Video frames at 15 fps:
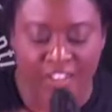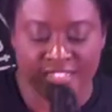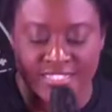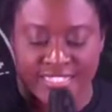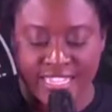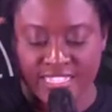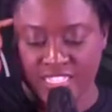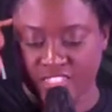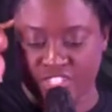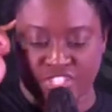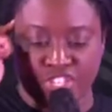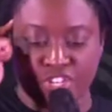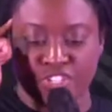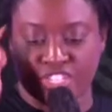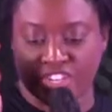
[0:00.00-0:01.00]
said to the
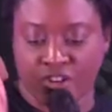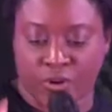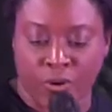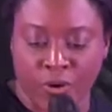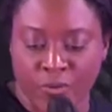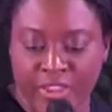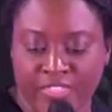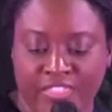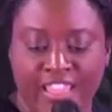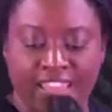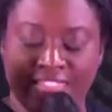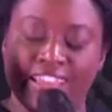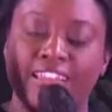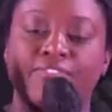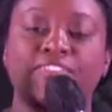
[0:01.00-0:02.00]
church in Corinth
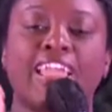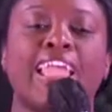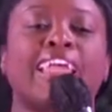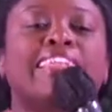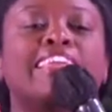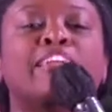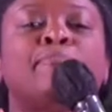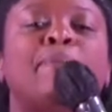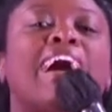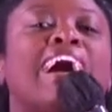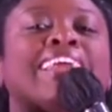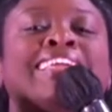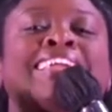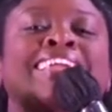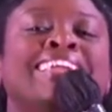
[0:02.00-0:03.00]
that if
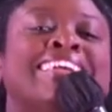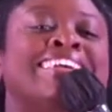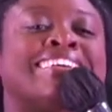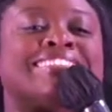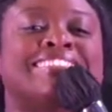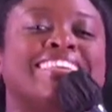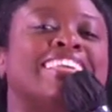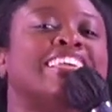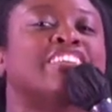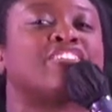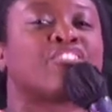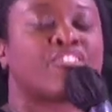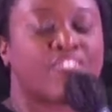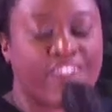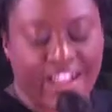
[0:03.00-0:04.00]
anybody is in
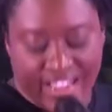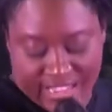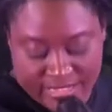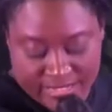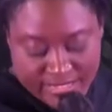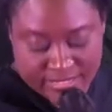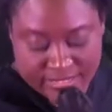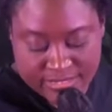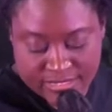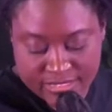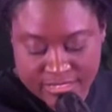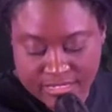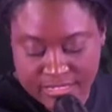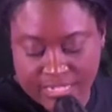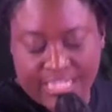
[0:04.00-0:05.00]
Christ,
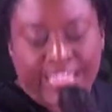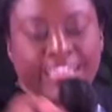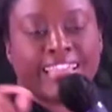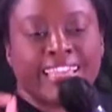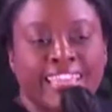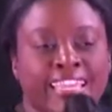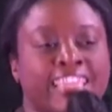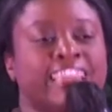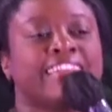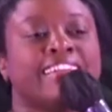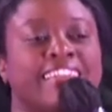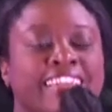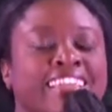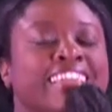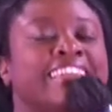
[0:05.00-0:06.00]

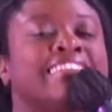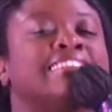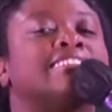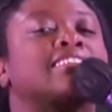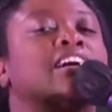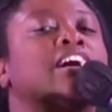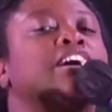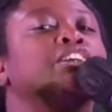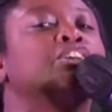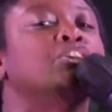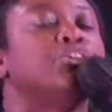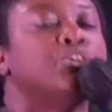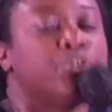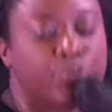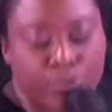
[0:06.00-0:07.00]
he is a
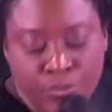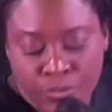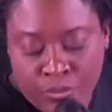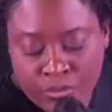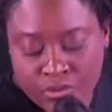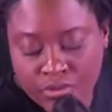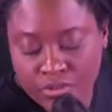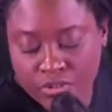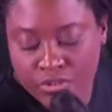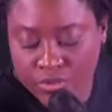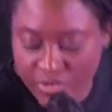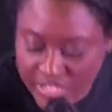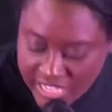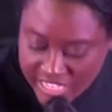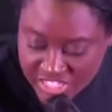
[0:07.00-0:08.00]
new
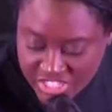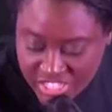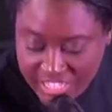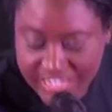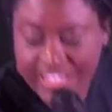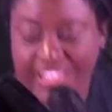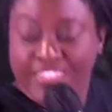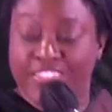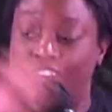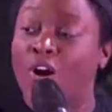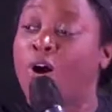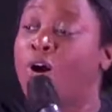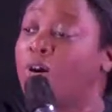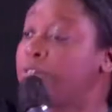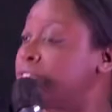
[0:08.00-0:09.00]
creation. The
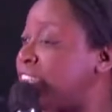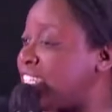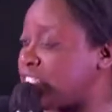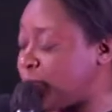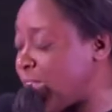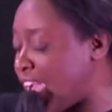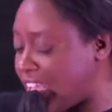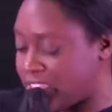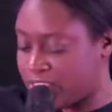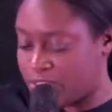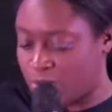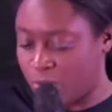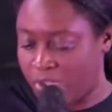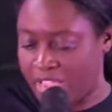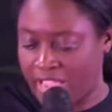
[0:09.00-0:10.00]
old has passed
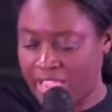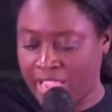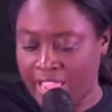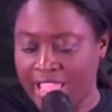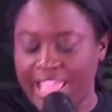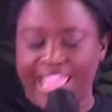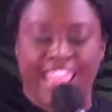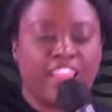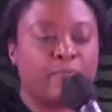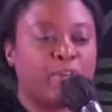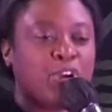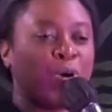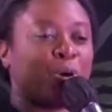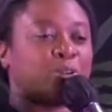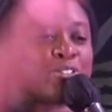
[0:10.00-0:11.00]
away, and
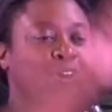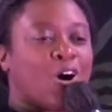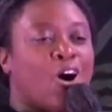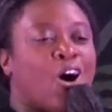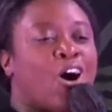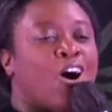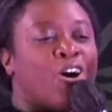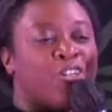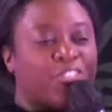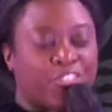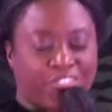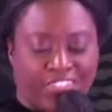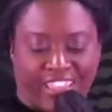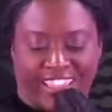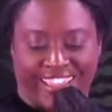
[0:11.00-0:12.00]
behold, all
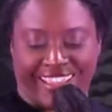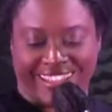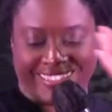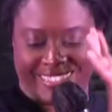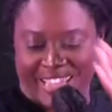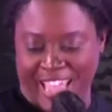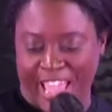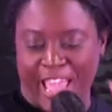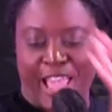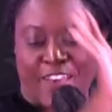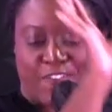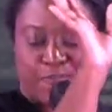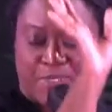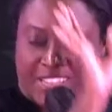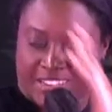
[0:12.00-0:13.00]
things
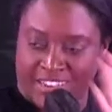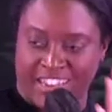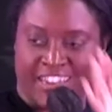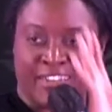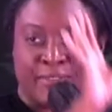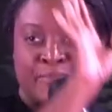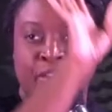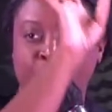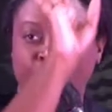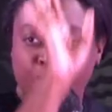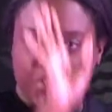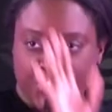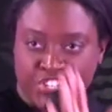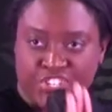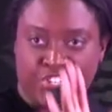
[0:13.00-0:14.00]
have become
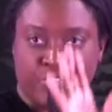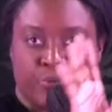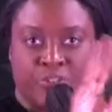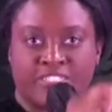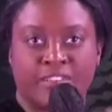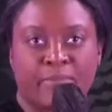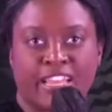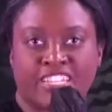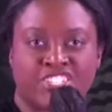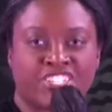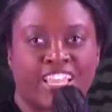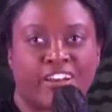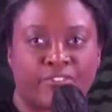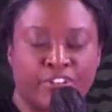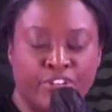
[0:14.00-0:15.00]
new. Somebody
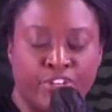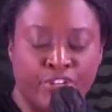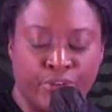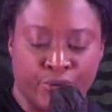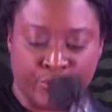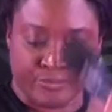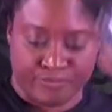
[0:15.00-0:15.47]
shout new.